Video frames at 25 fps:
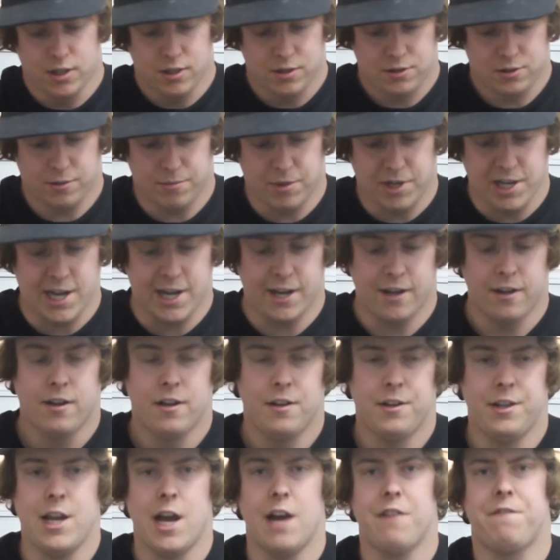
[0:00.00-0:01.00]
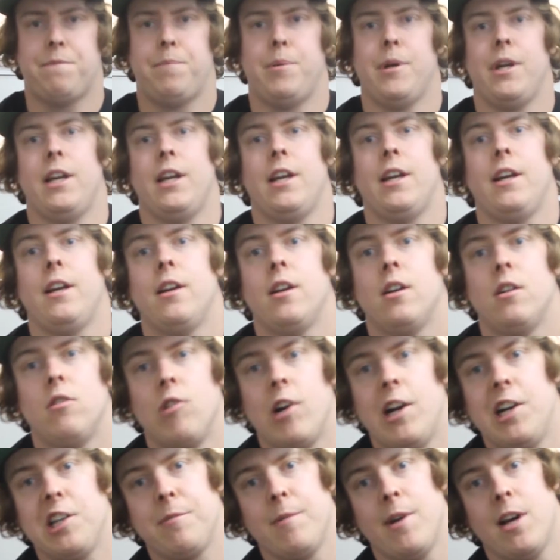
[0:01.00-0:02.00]
So, but yeah, the FP
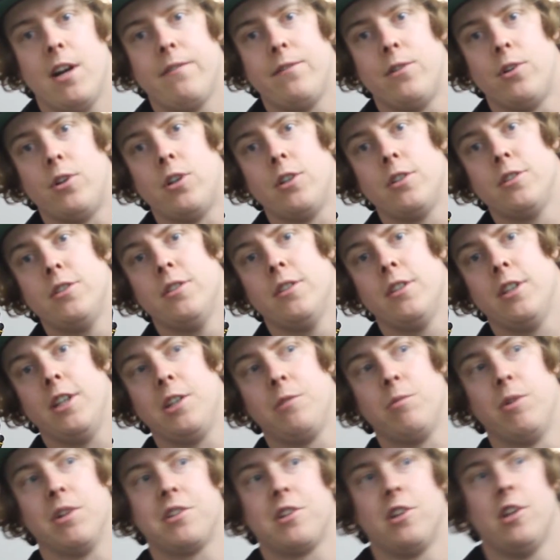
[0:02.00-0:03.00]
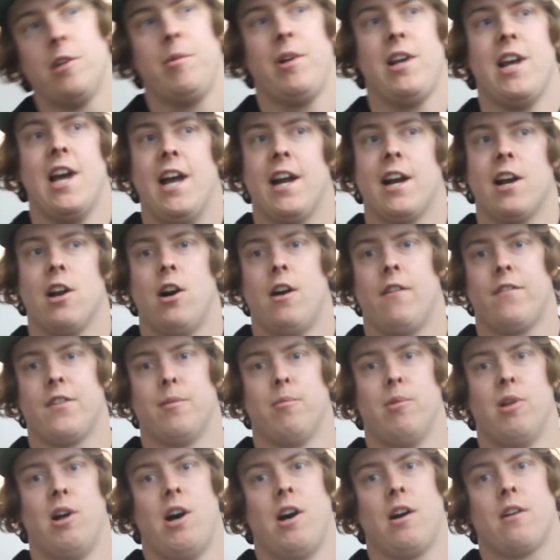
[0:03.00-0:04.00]
race manifold is what's going to be hanging off the
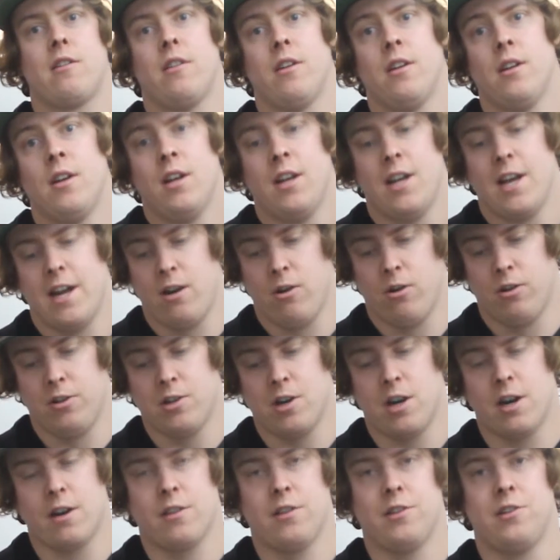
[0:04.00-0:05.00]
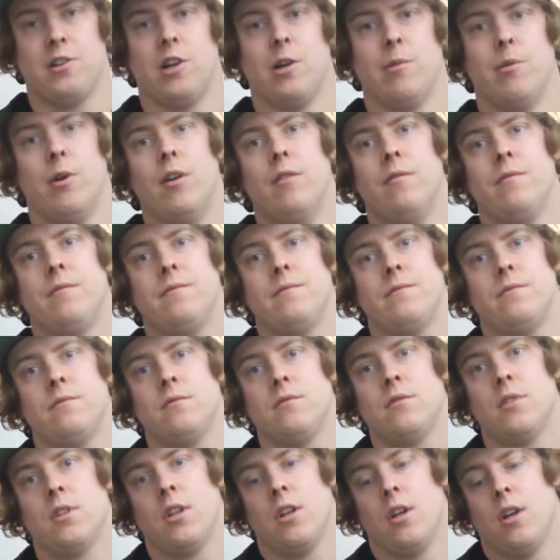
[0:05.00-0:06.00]
block and holding onto the turbo.
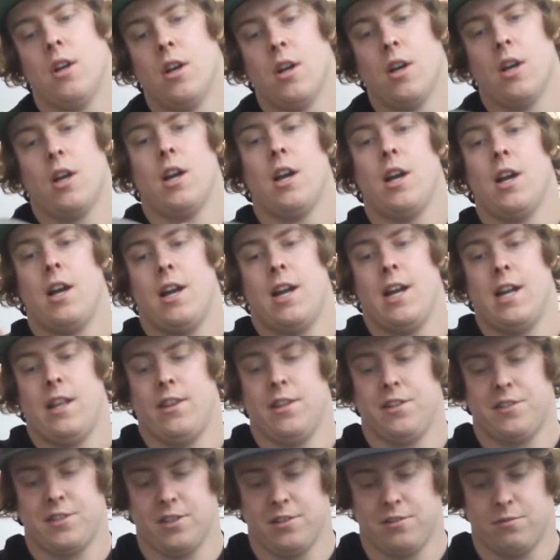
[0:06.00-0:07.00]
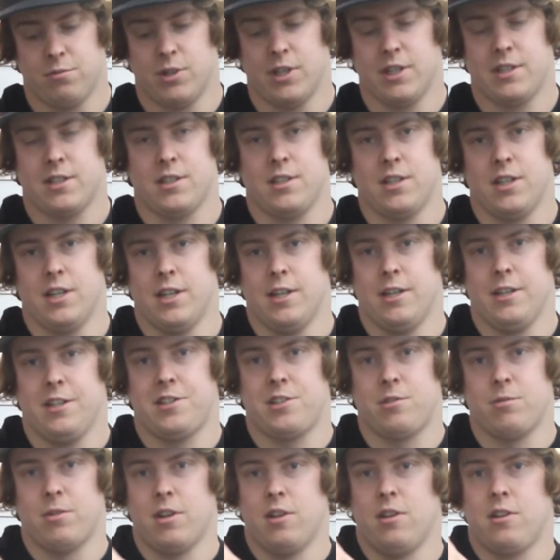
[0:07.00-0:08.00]
And this is what
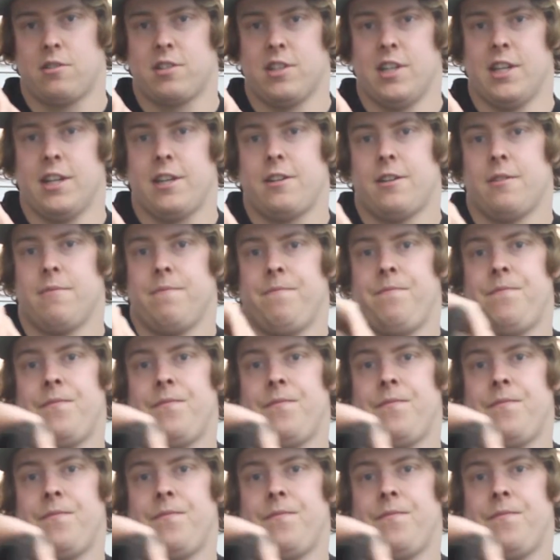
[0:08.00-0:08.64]
it looks like.